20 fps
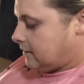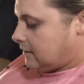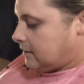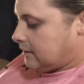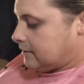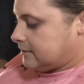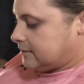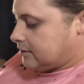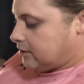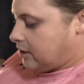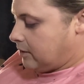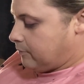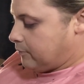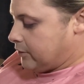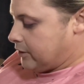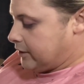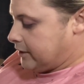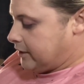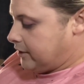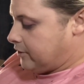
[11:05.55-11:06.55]
and started
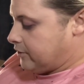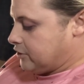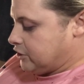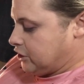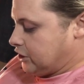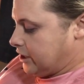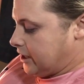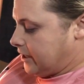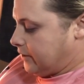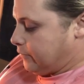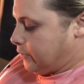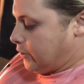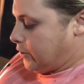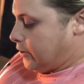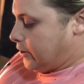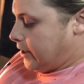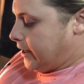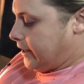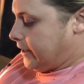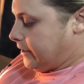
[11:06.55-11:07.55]
working at GAY
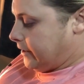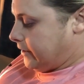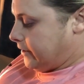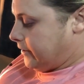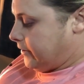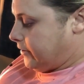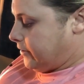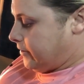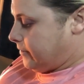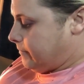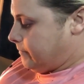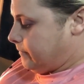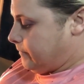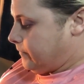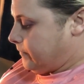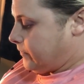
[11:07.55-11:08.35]
and